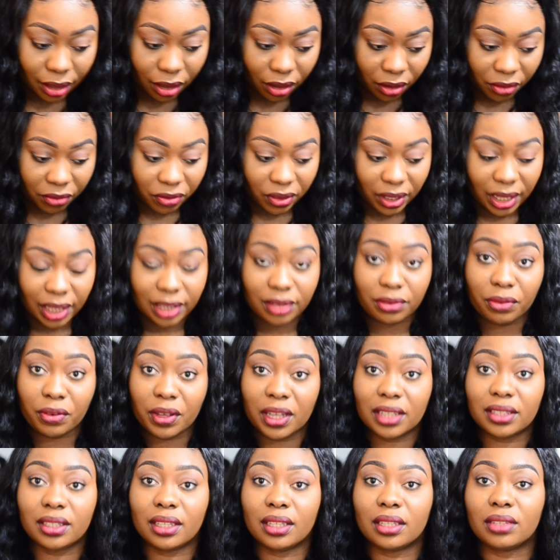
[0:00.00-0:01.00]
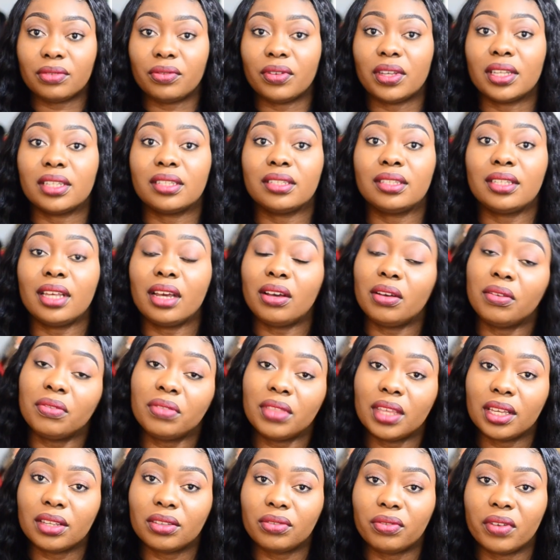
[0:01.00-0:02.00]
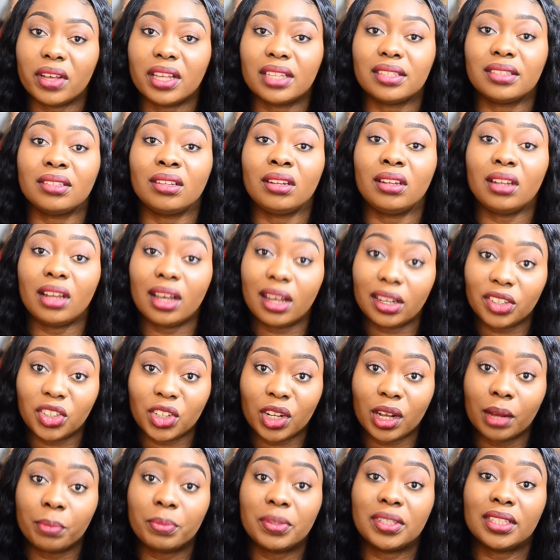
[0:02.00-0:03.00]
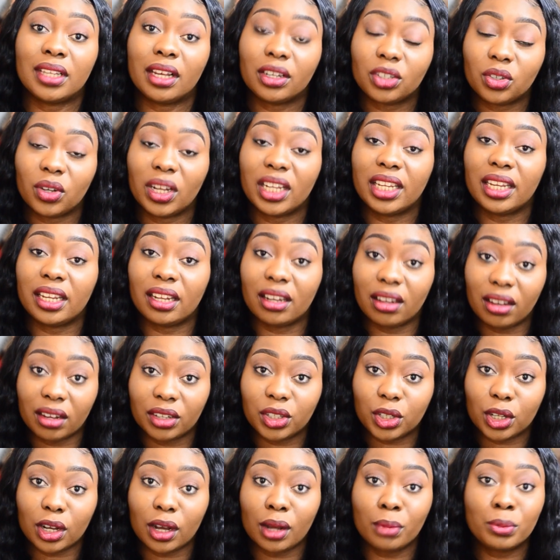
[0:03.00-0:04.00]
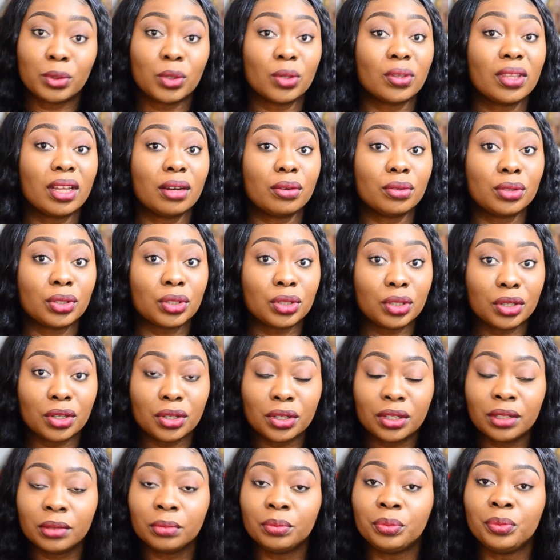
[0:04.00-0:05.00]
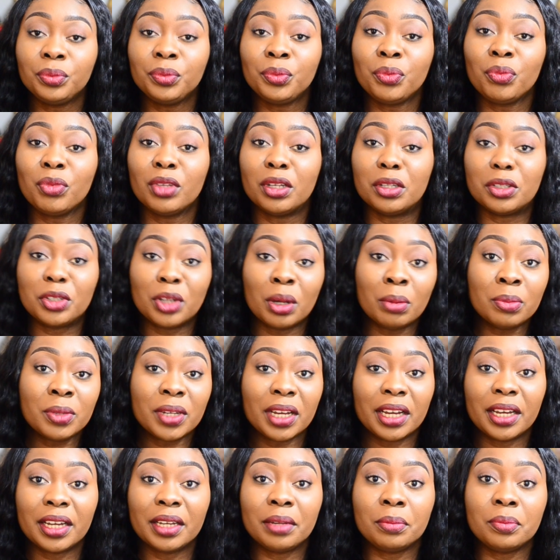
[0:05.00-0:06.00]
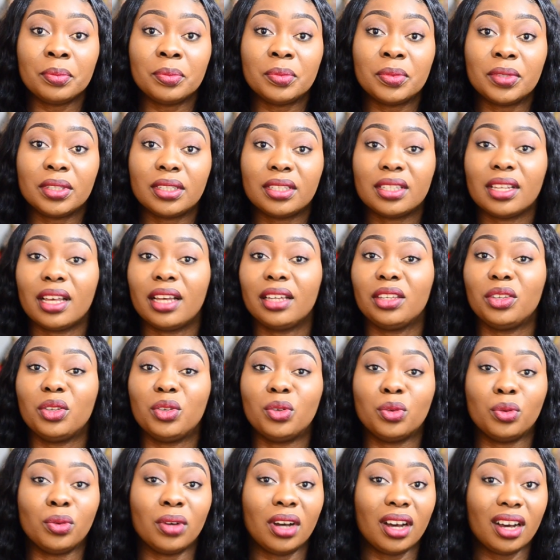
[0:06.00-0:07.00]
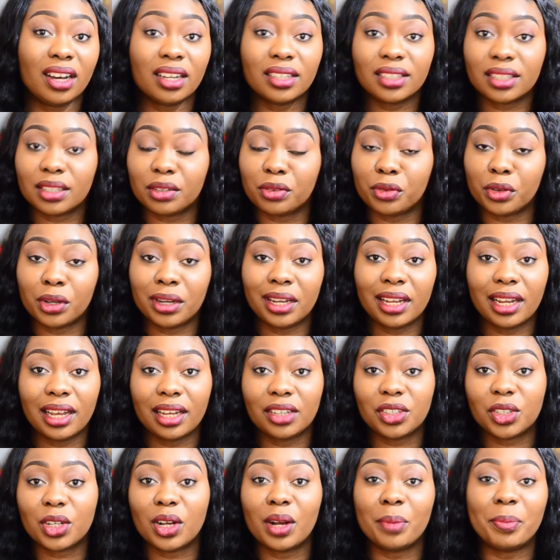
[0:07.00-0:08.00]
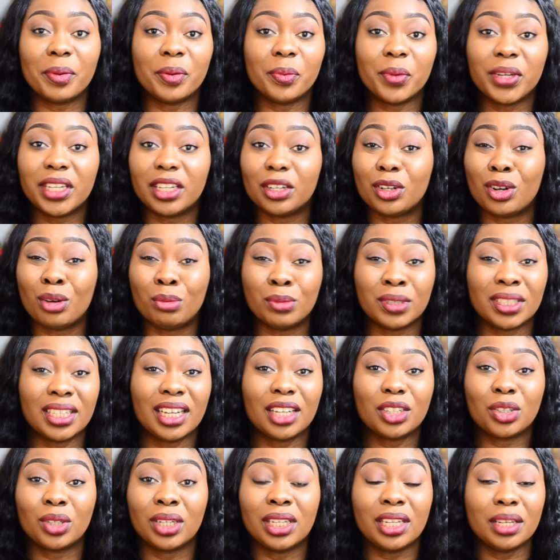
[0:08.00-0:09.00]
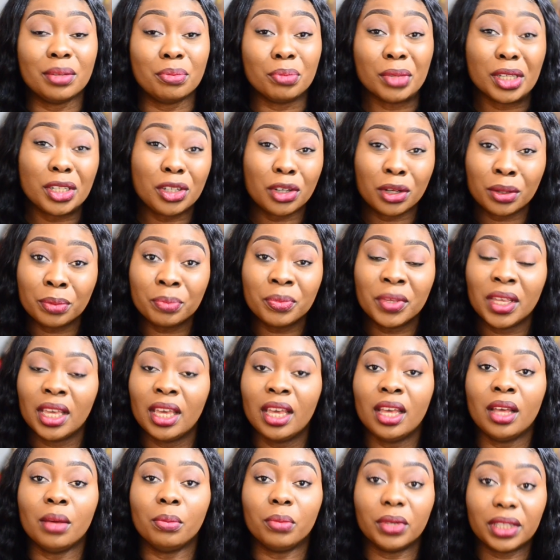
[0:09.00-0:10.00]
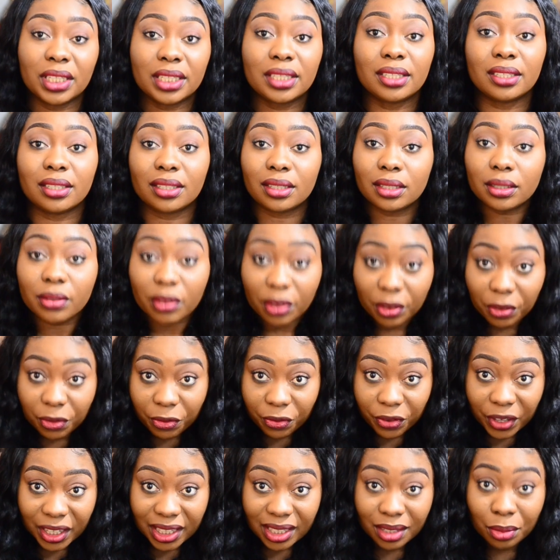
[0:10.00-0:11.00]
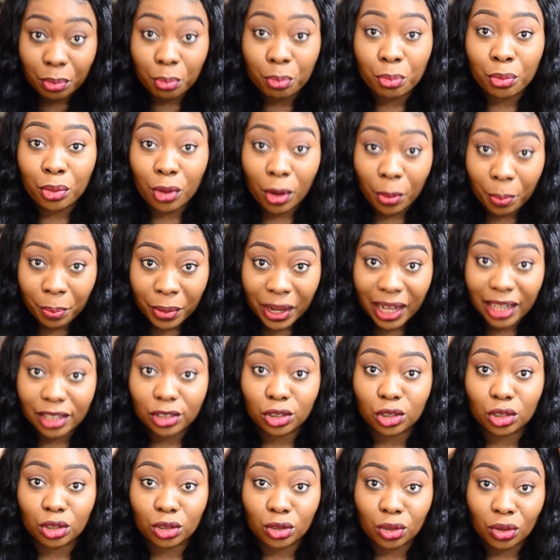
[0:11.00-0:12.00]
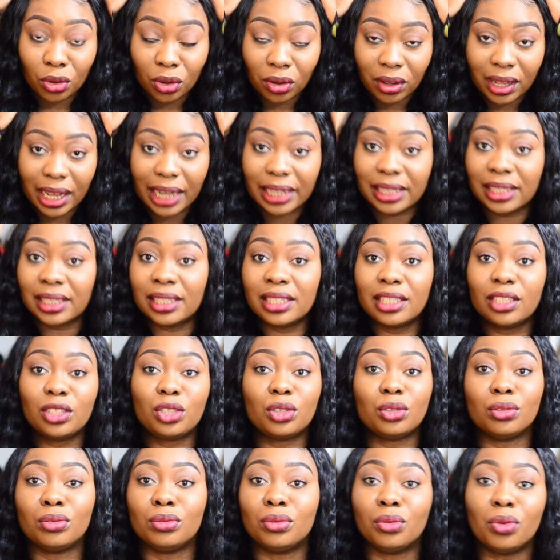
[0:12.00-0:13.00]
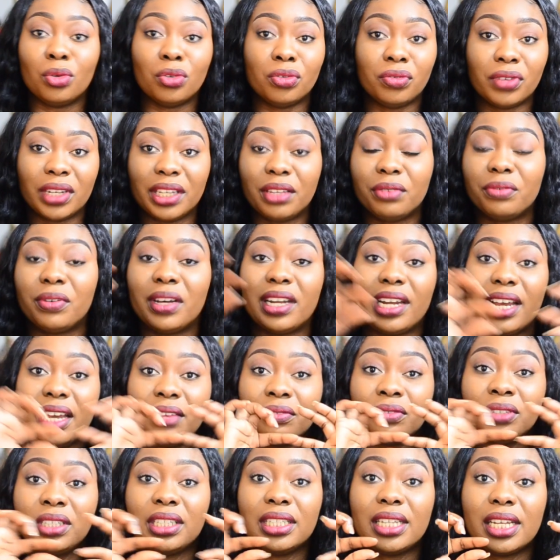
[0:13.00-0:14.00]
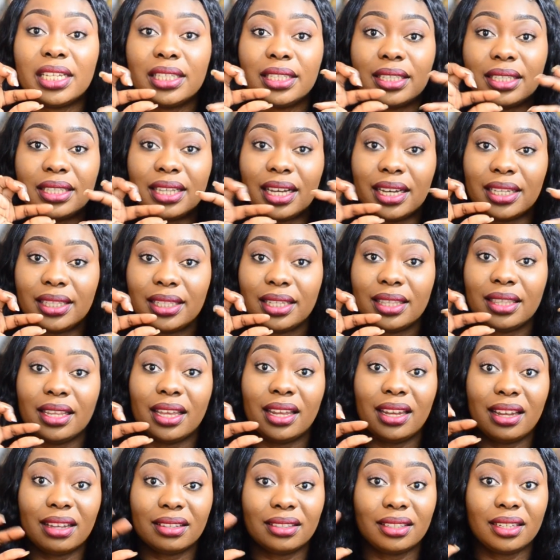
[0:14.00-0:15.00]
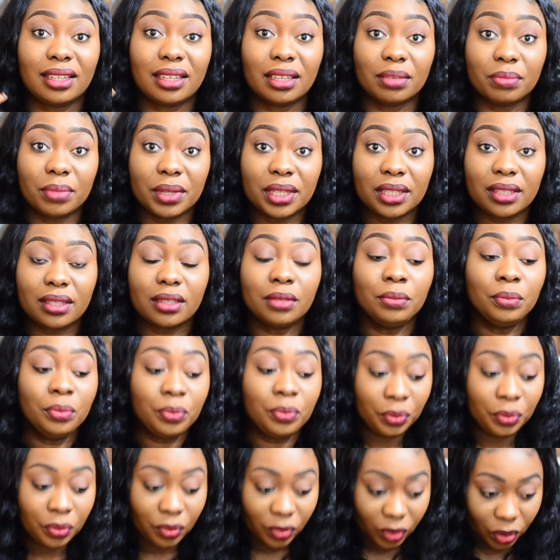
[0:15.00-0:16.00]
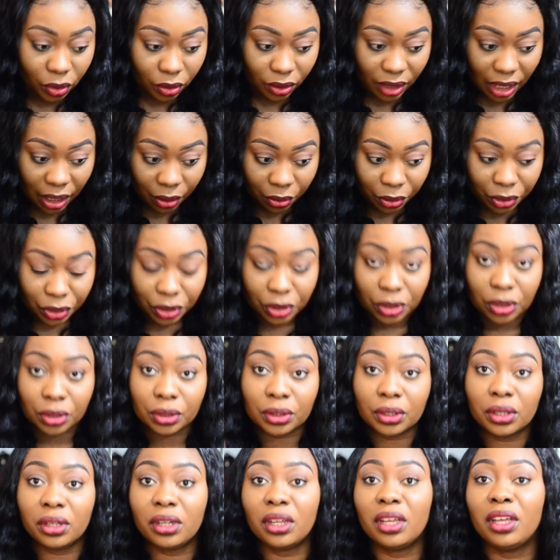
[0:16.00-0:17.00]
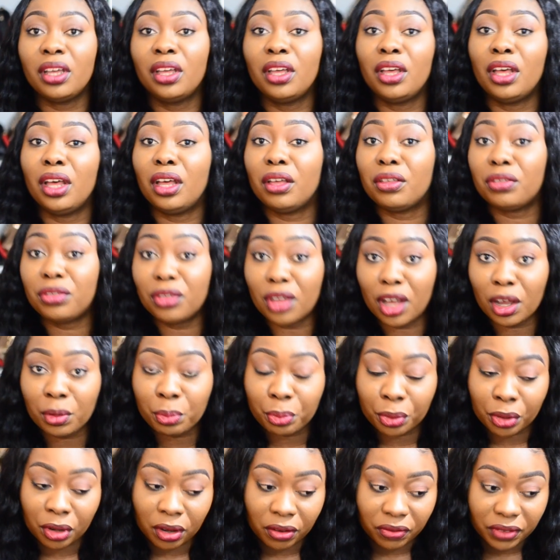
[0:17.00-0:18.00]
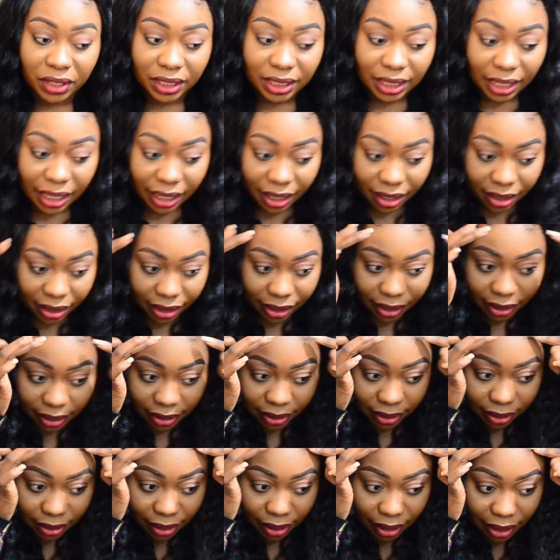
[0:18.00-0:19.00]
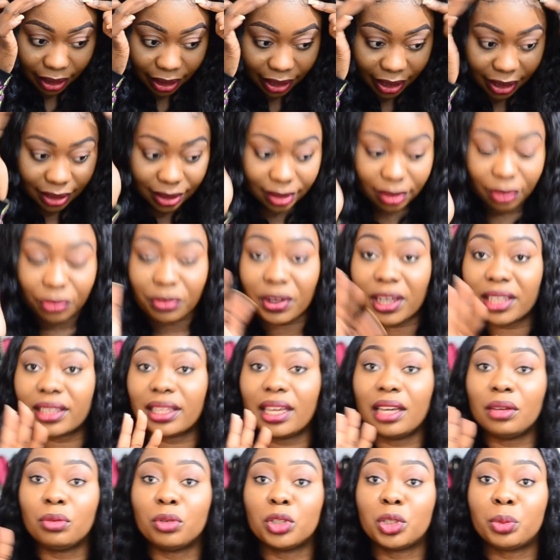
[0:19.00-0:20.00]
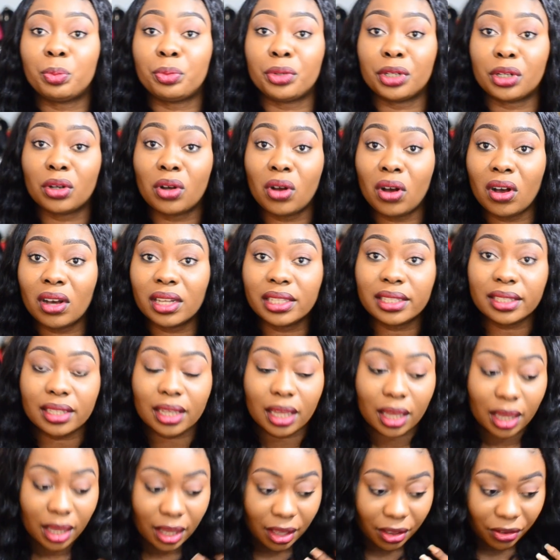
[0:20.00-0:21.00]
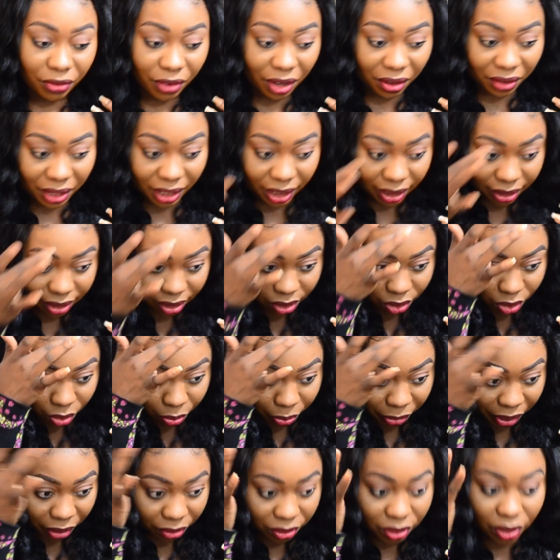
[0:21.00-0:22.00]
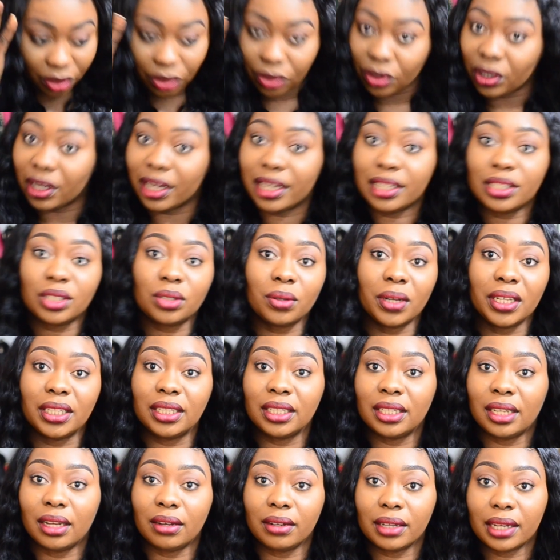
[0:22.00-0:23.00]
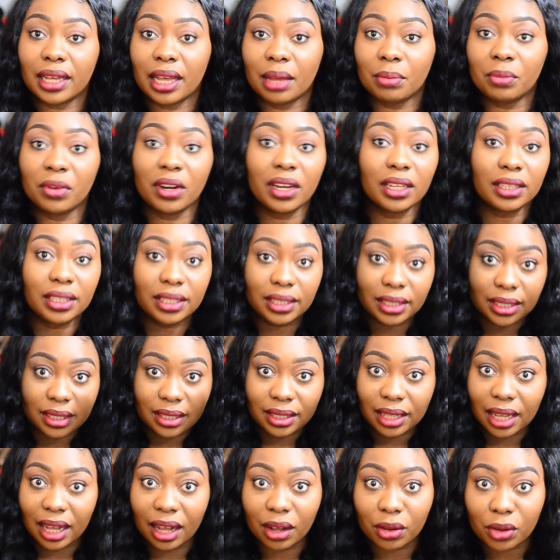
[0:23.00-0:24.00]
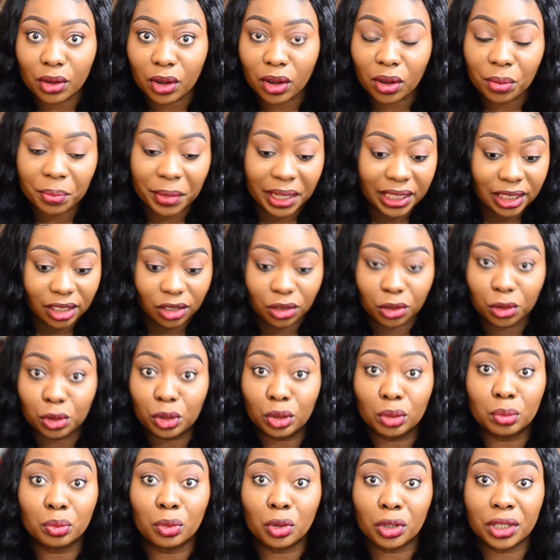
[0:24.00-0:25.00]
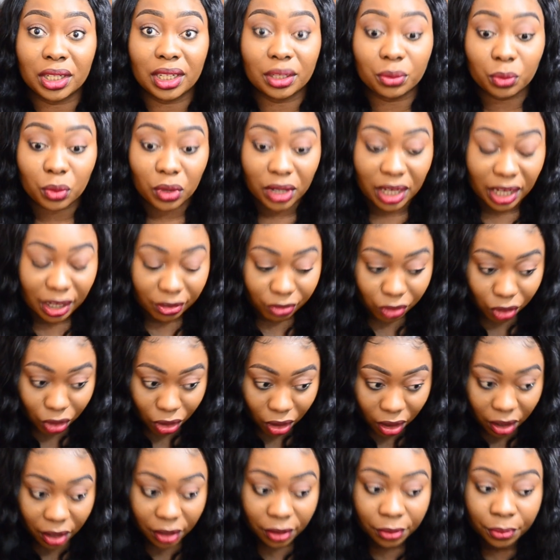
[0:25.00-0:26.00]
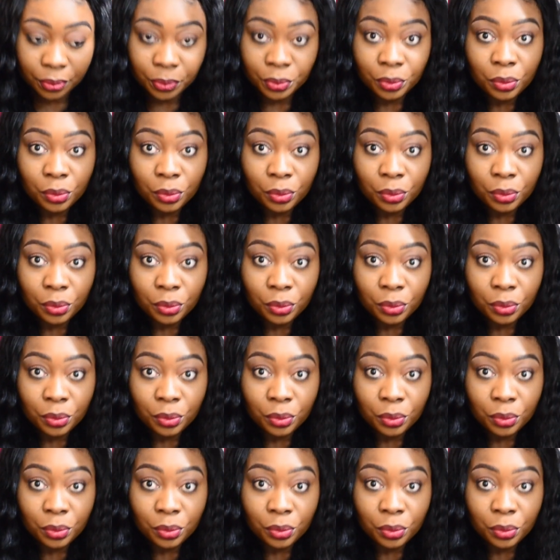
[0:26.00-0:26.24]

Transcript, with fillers: love that first things first second things first the large cap is actually a large cap so that was good sometimes you ask for a large cup and when it comes it's actually a medium but this is a fit proper snug i didn't need to over in fact i even needed to tighten the elastic a bit so that was good third pro of this hair is the lace the fact that it was pre-cut very easy to melt in you guys so i did that on camera this is the outcome i did not do more than what i've done